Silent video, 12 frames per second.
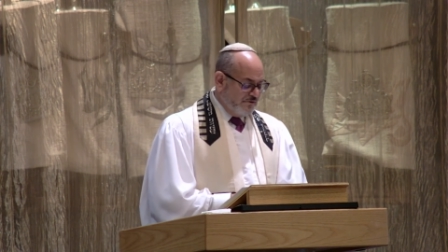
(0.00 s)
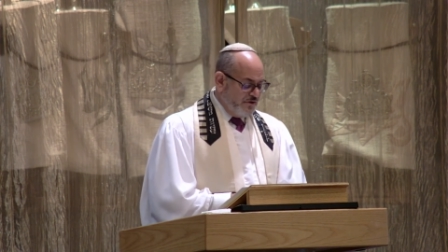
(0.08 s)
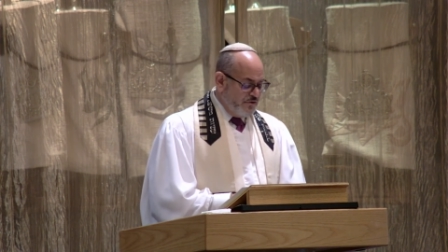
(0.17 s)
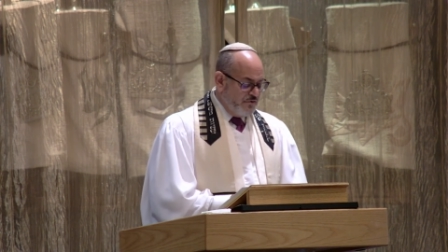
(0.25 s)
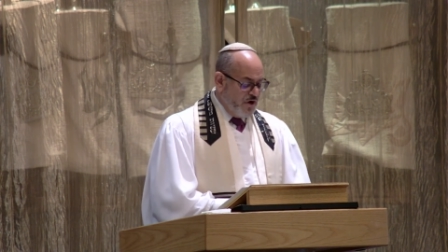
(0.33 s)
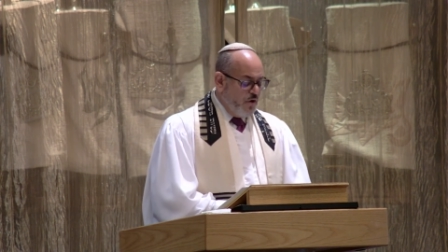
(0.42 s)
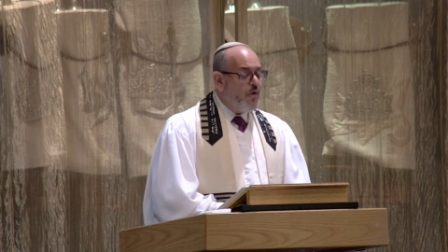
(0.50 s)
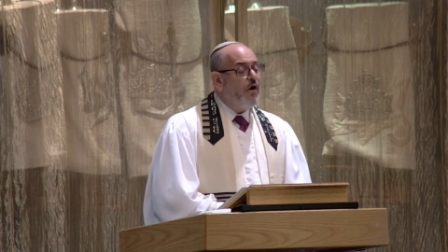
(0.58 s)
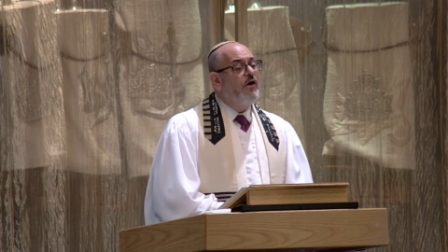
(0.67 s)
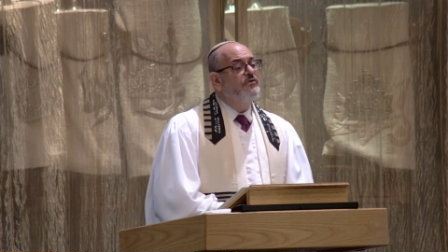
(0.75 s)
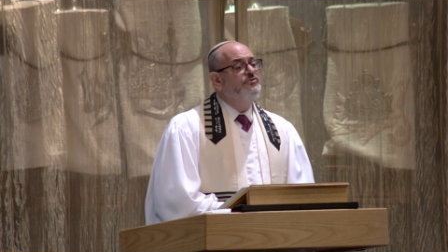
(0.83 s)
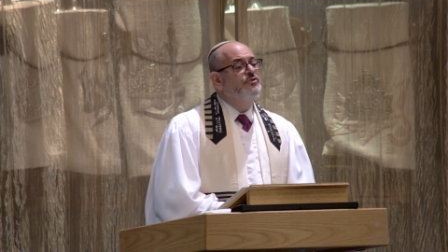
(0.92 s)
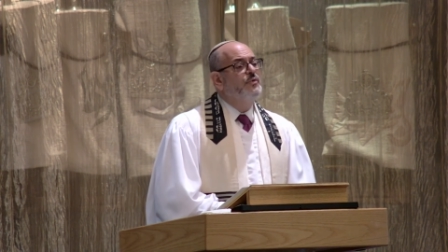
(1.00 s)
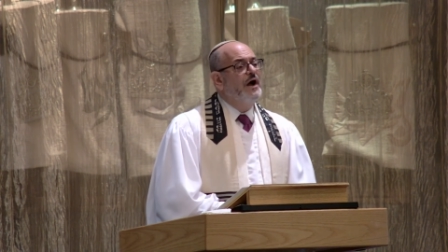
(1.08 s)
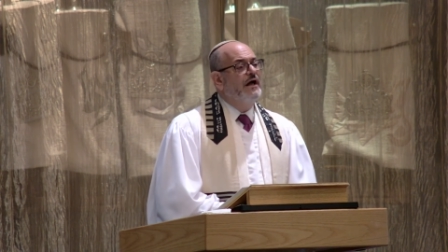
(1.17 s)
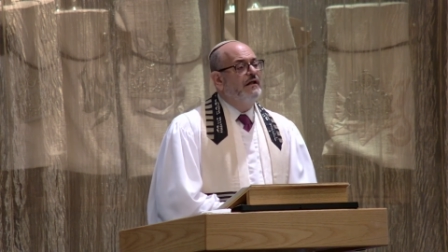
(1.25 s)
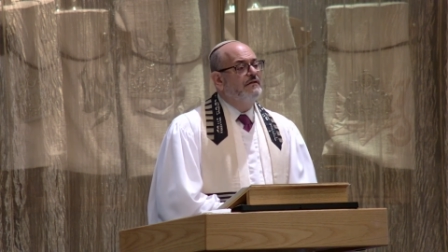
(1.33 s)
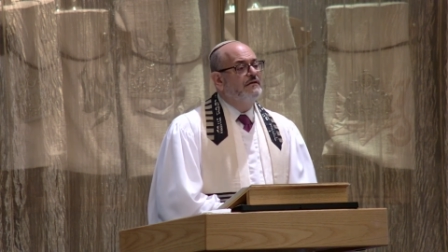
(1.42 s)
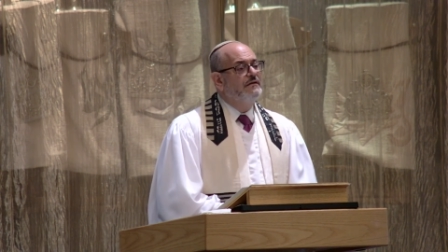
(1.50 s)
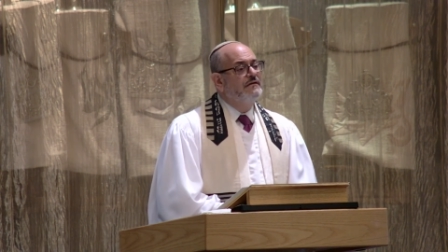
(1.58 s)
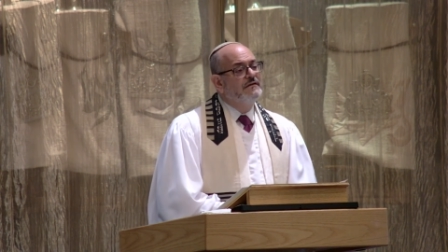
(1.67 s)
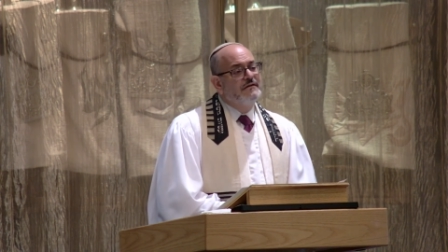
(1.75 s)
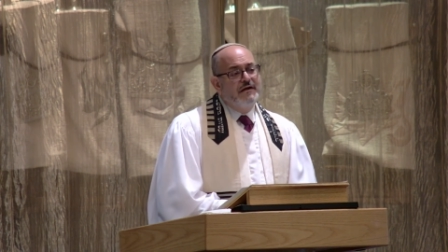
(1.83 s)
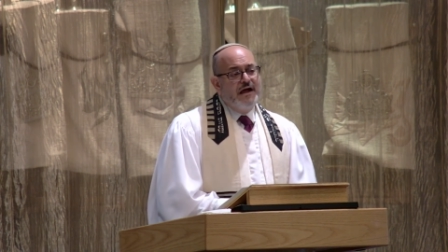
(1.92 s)
you know all too well
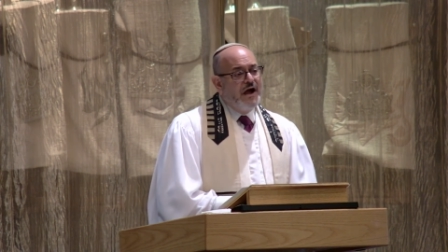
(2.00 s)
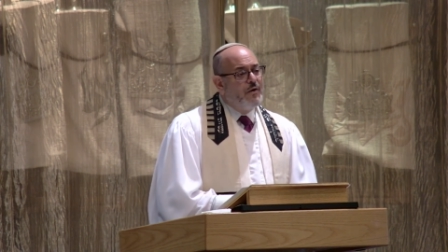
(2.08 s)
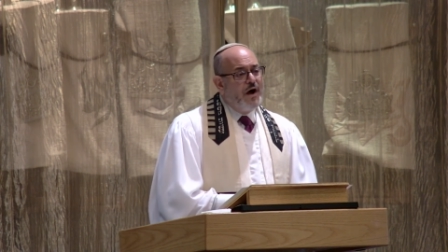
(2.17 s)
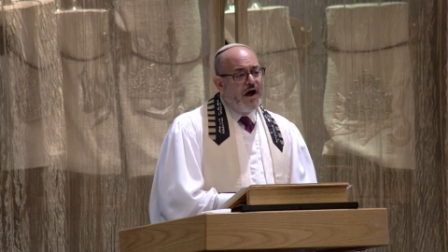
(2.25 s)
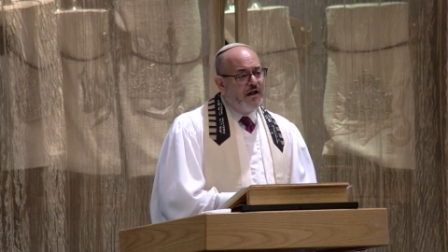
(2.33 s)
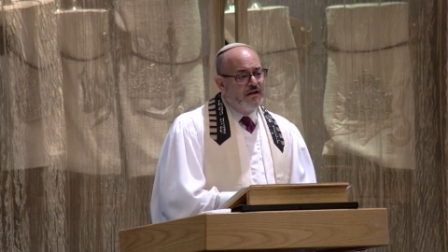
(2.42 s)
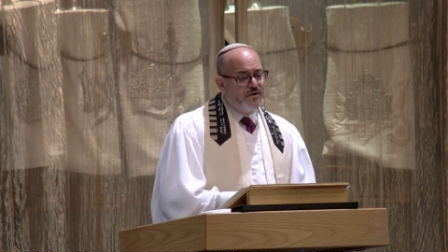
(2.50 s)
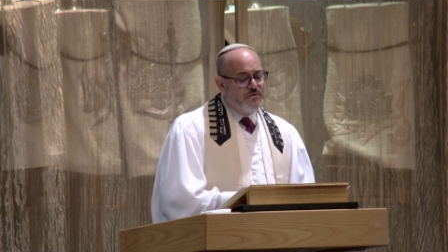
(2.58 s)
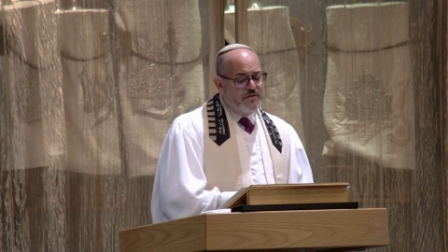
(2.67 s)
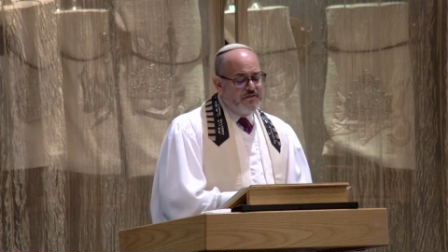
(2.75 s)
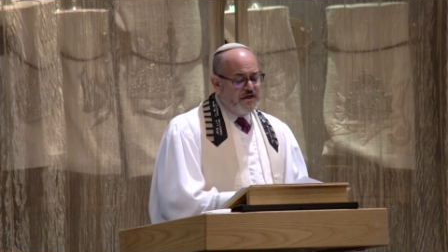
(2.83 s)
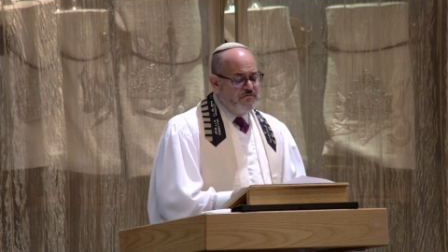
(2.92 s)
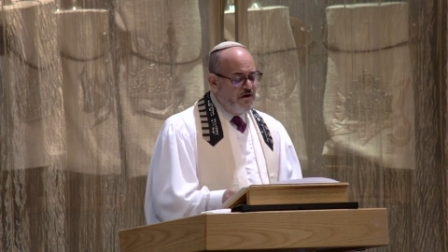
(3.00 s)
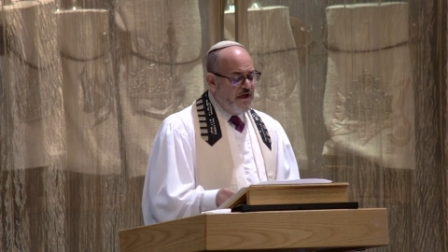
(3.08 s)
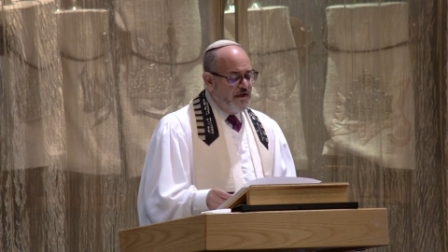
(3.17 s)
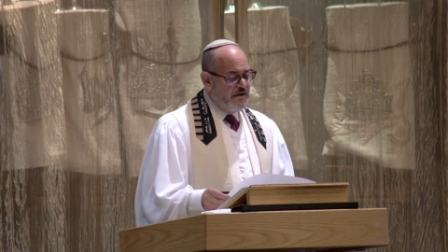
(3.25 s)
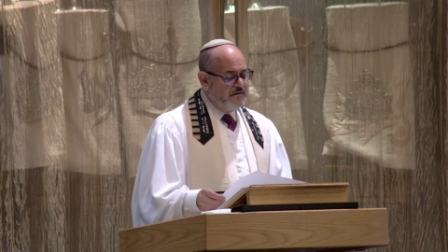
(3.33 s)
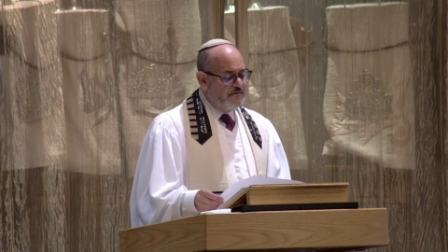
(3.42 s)
how hollow they rang.